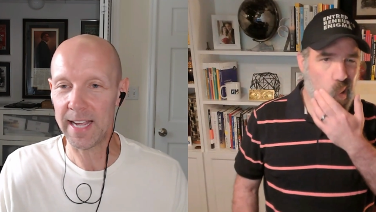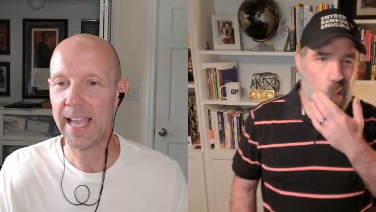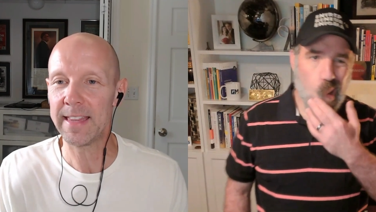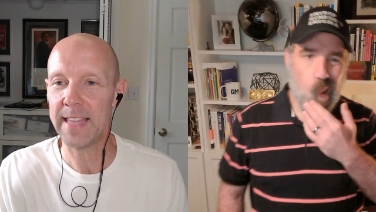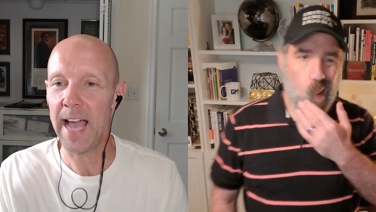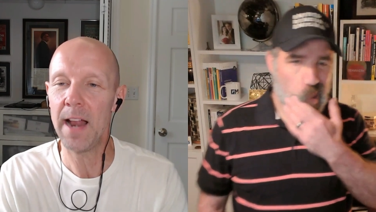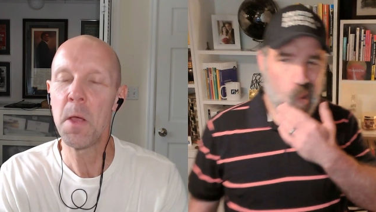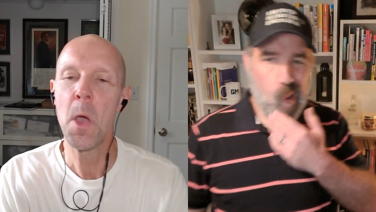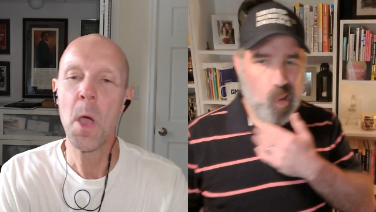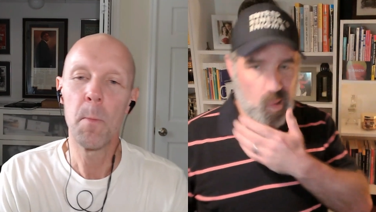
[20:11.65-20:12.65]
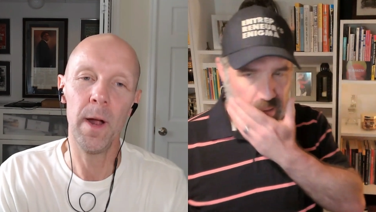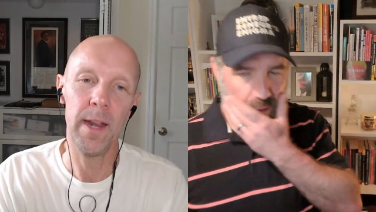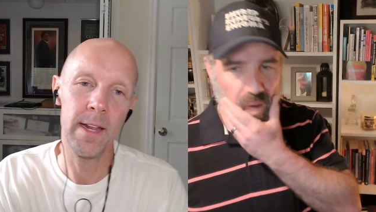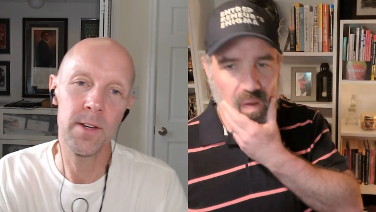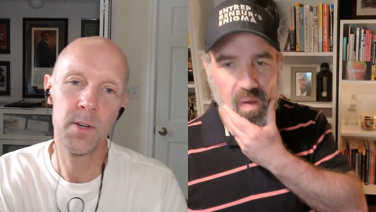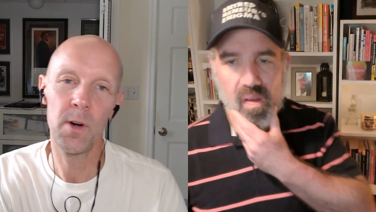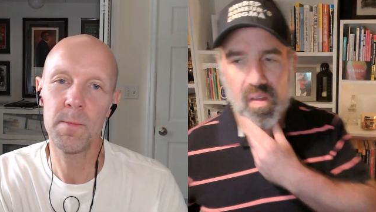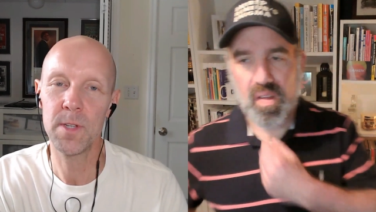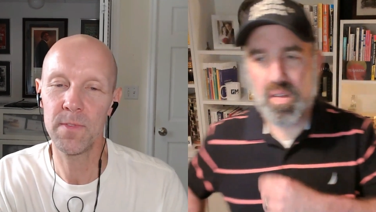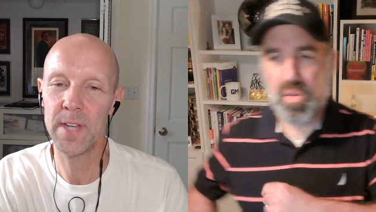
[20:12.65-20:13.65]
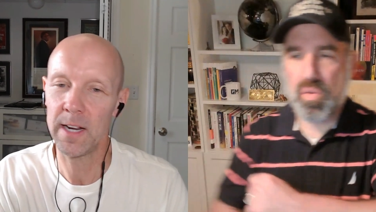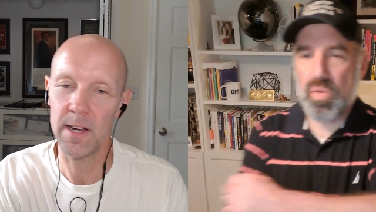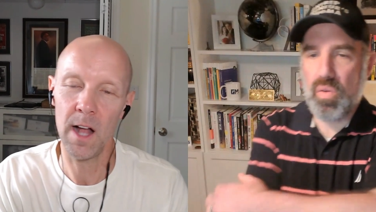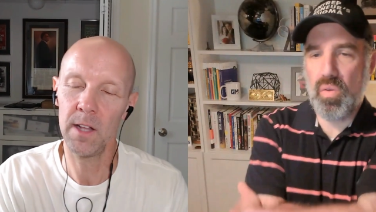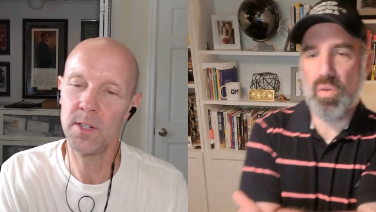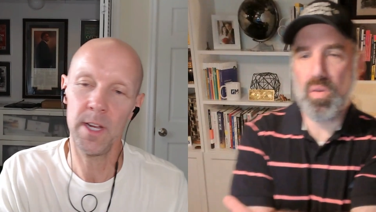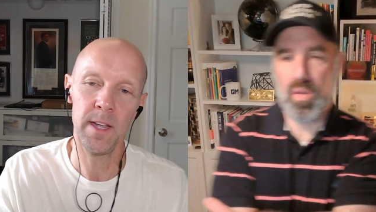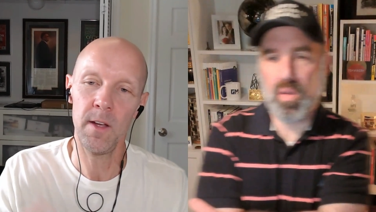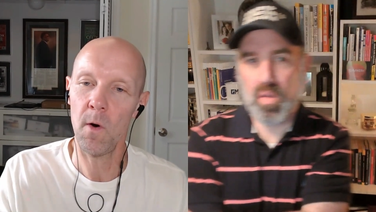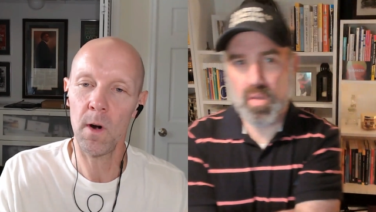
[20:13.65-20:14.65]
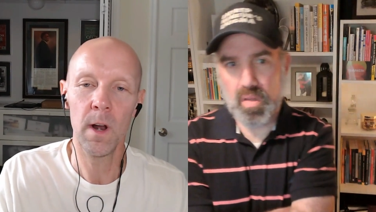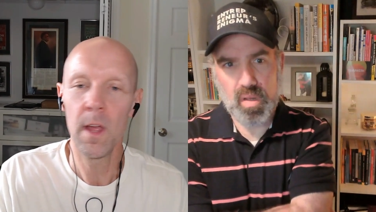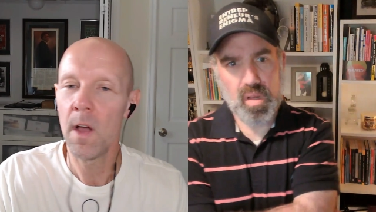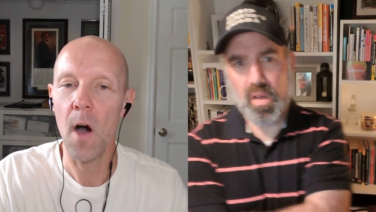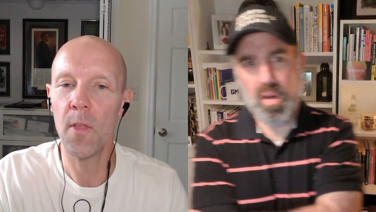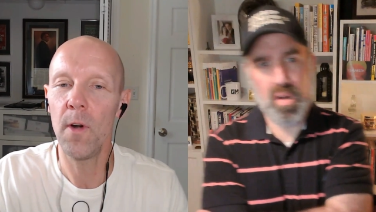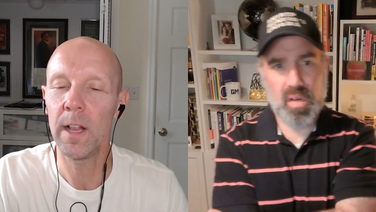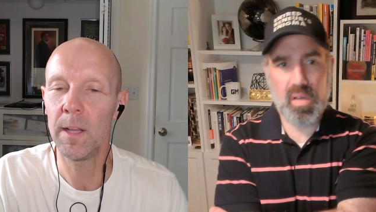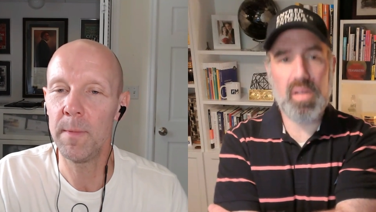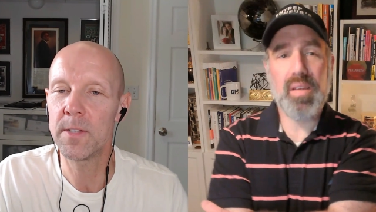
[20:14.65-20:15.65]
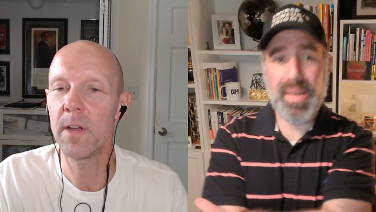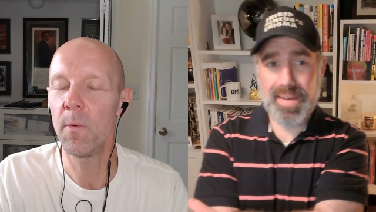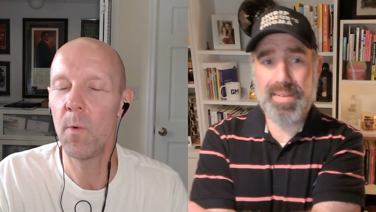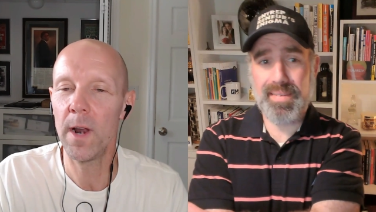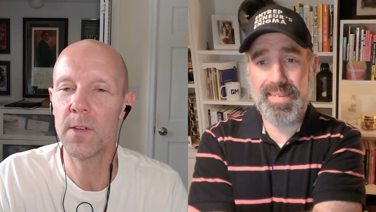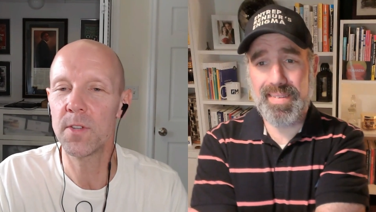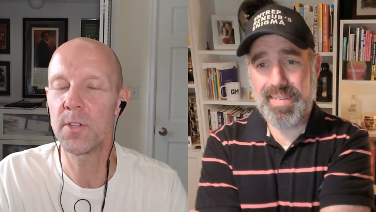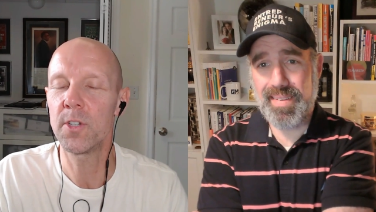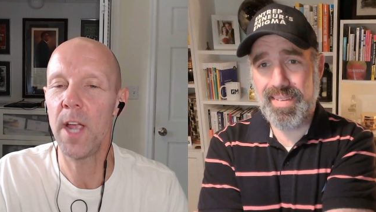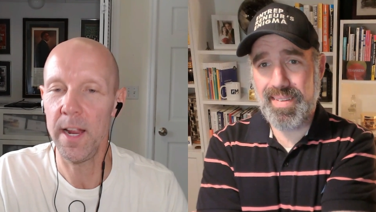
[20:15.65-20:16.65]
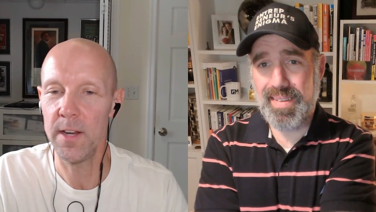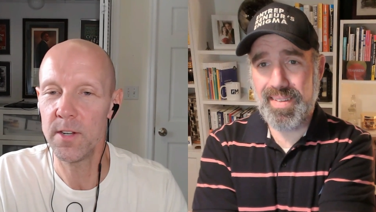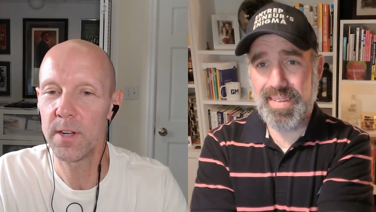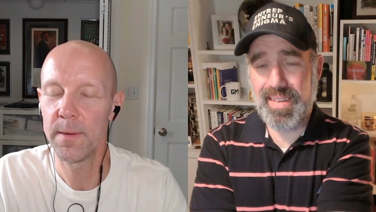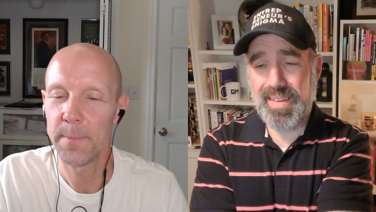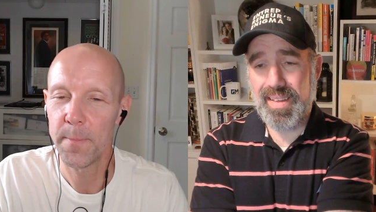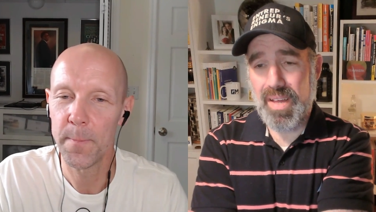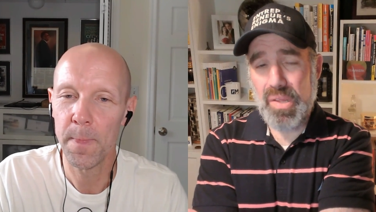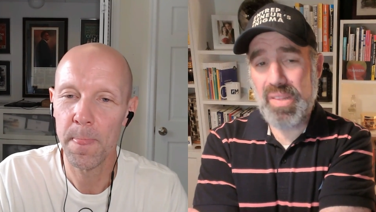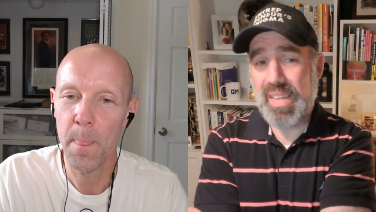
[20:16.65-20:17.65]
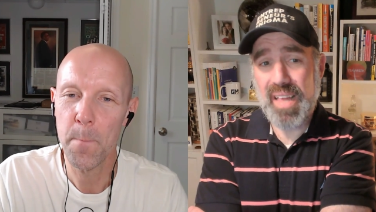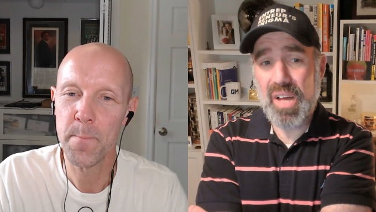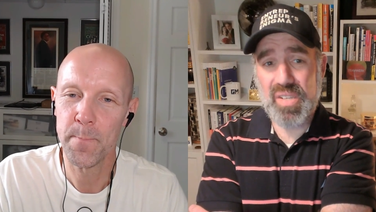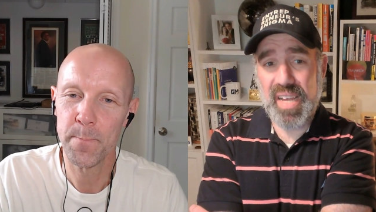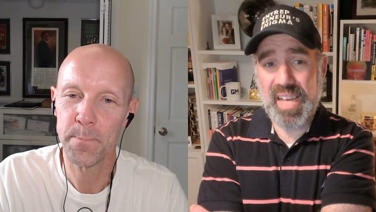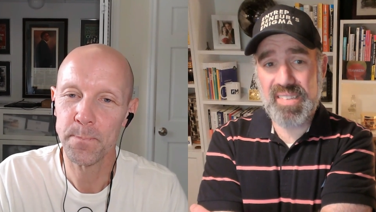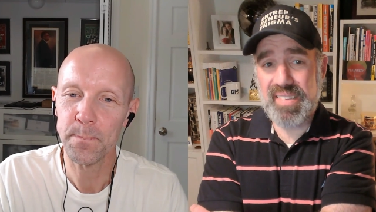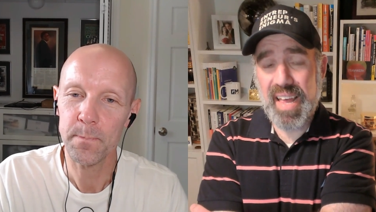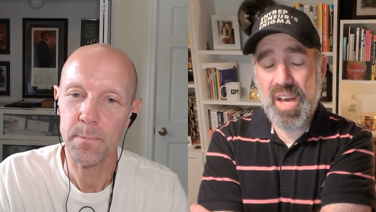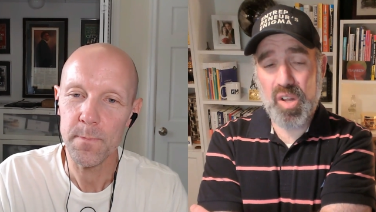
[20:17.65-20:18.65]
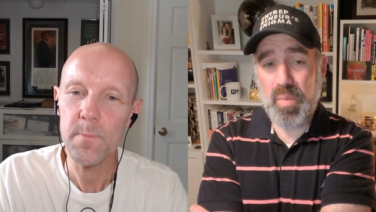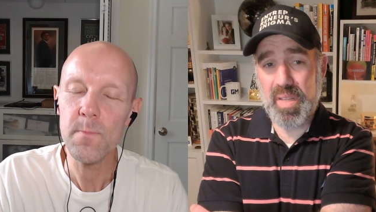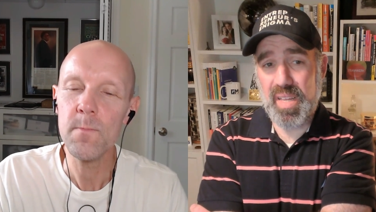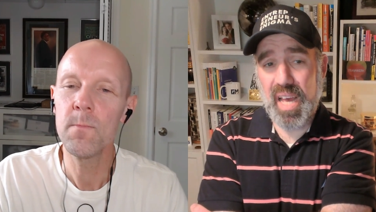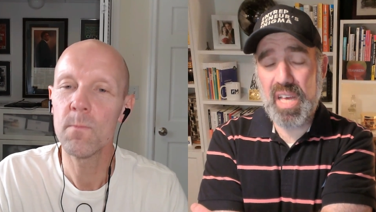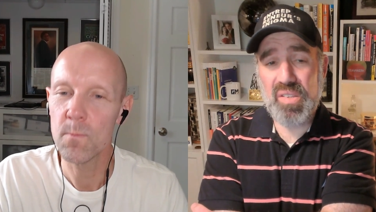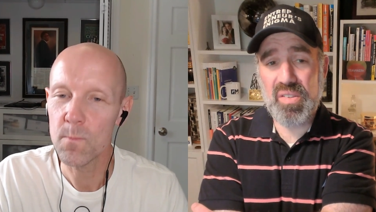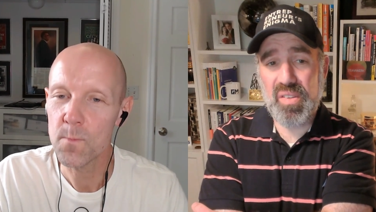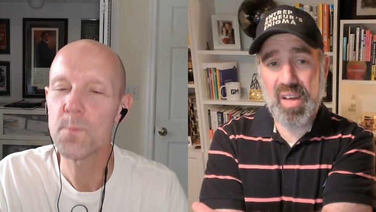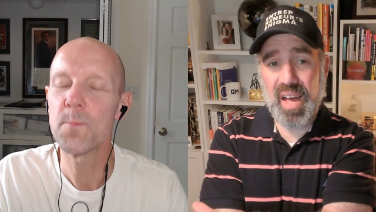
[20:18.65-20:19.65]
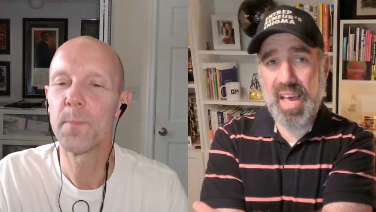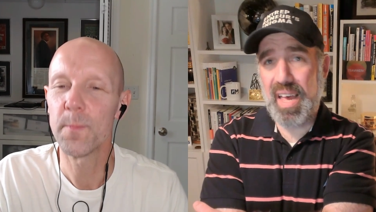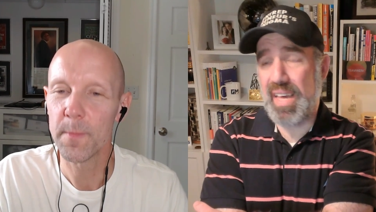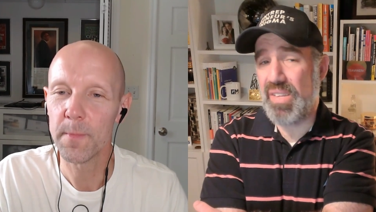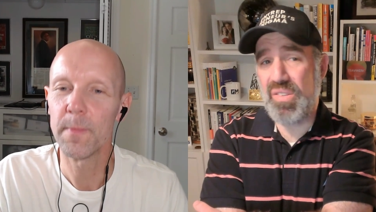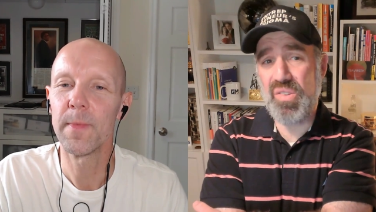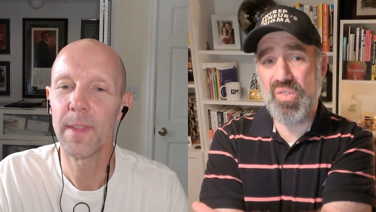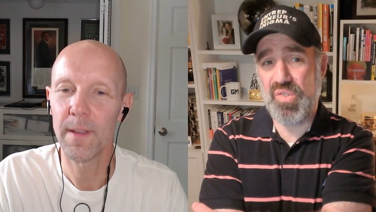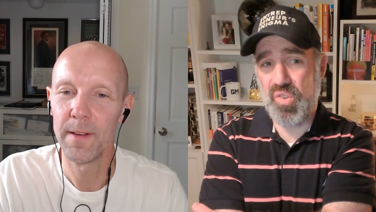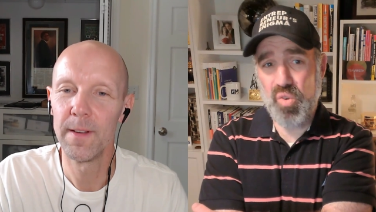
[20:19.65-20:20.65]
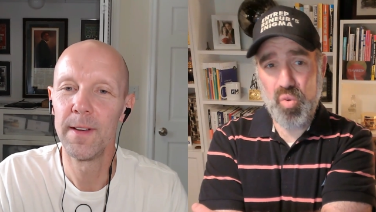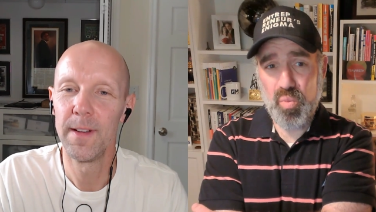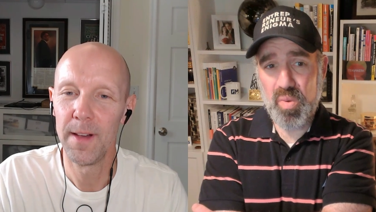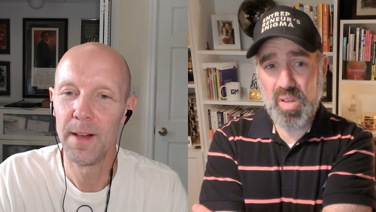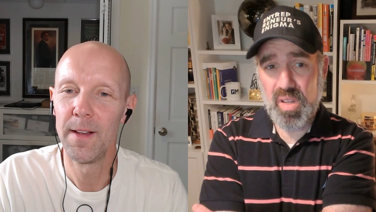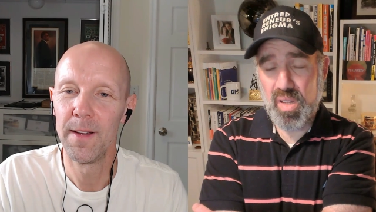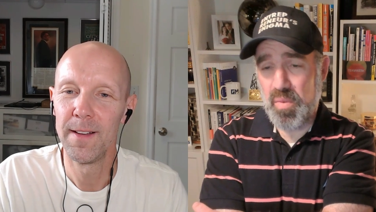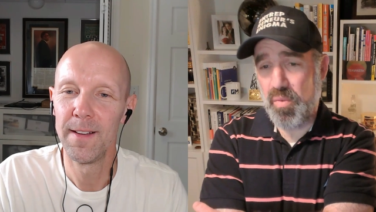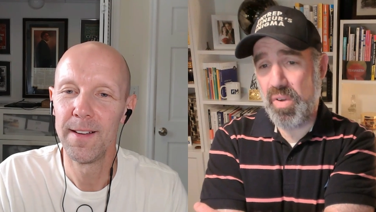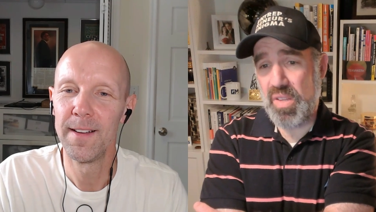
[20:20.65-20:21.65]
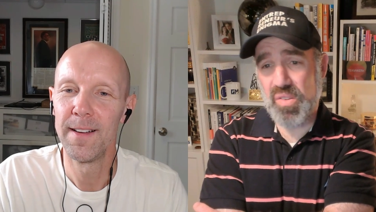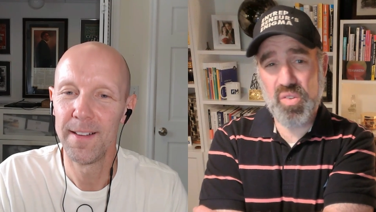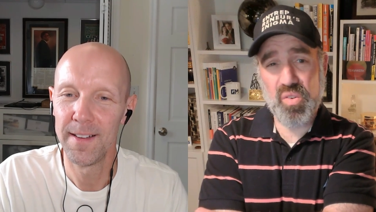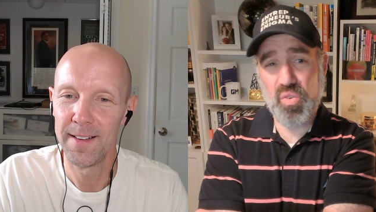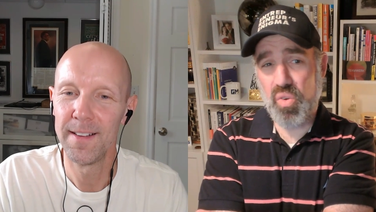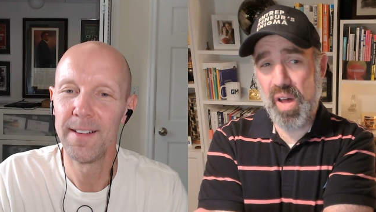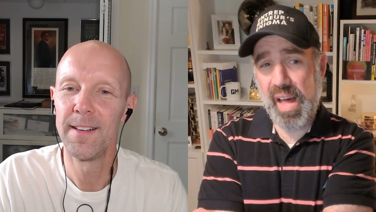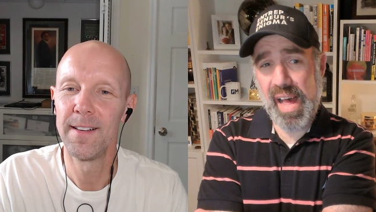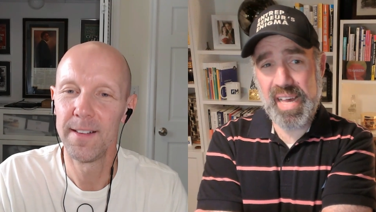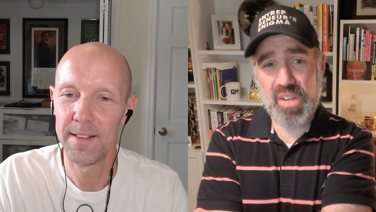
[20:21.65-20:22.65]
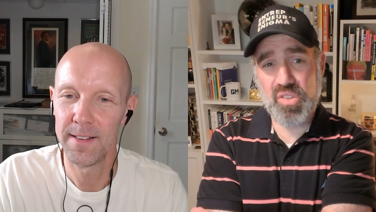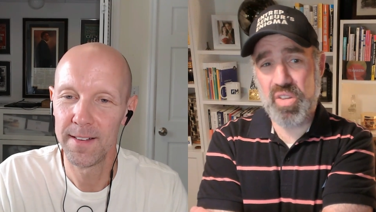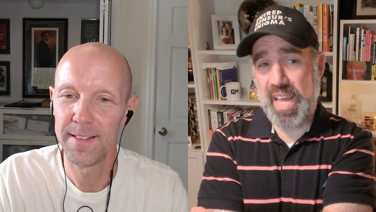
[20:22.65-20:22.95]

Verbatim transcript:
Speaker 1: I get that. But yeah. in terms of technology or oh, other elements yeah. of it, what else has changed?
Speaker 2: The technology, hands down. I mean, like I used to, I, I, used to use Zoom. Before I used Google Hangouts on